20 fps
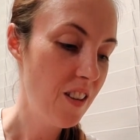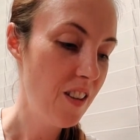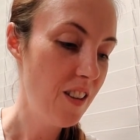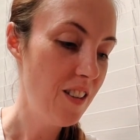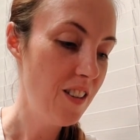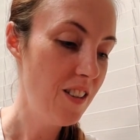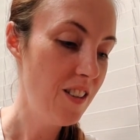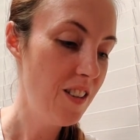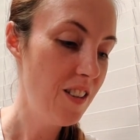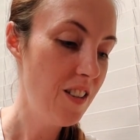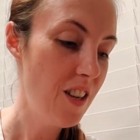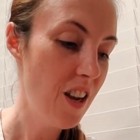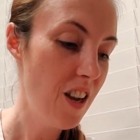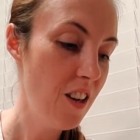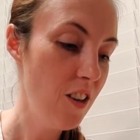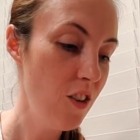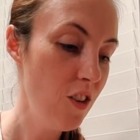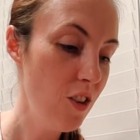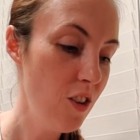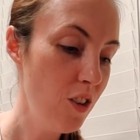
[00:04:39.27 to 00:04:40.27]
is
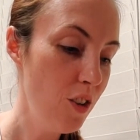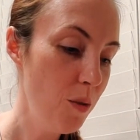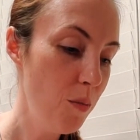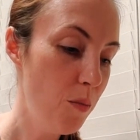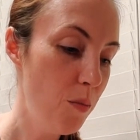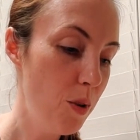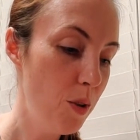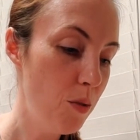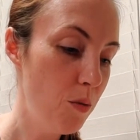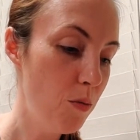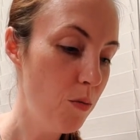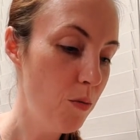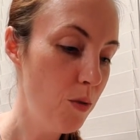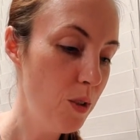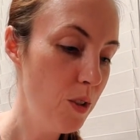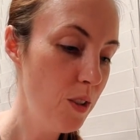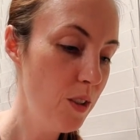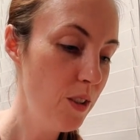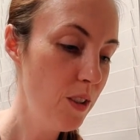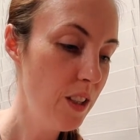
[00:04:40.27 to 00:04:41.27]
tender, but
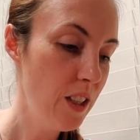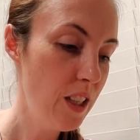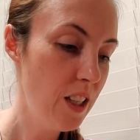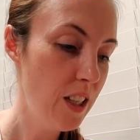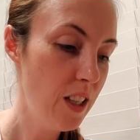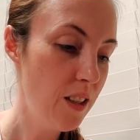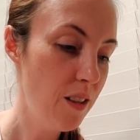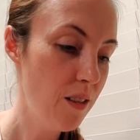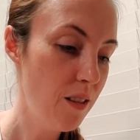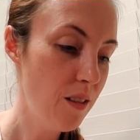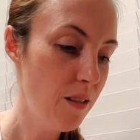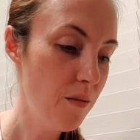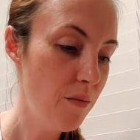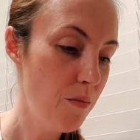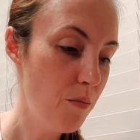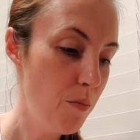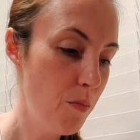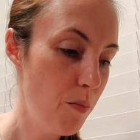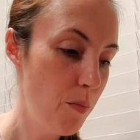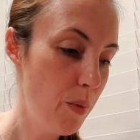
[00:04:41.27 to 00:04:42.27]
really
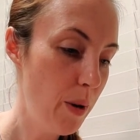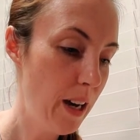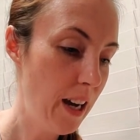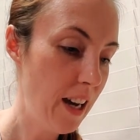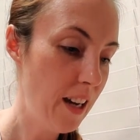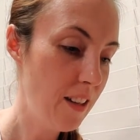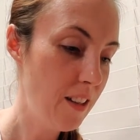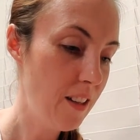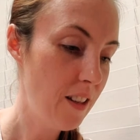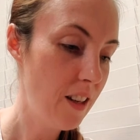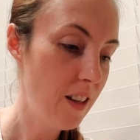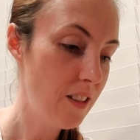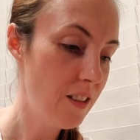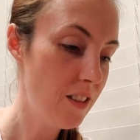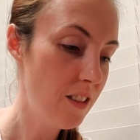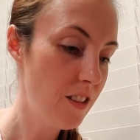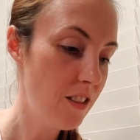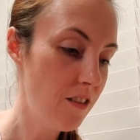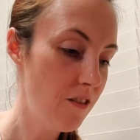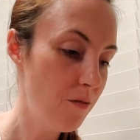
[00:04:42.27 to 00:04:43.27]
bad
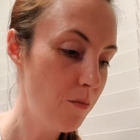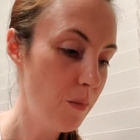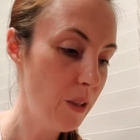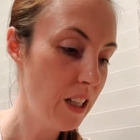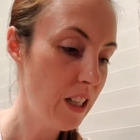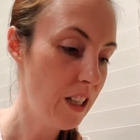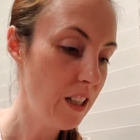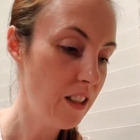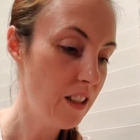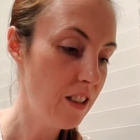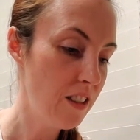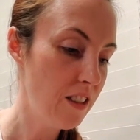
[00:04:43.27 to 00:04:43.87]
cuts of meat.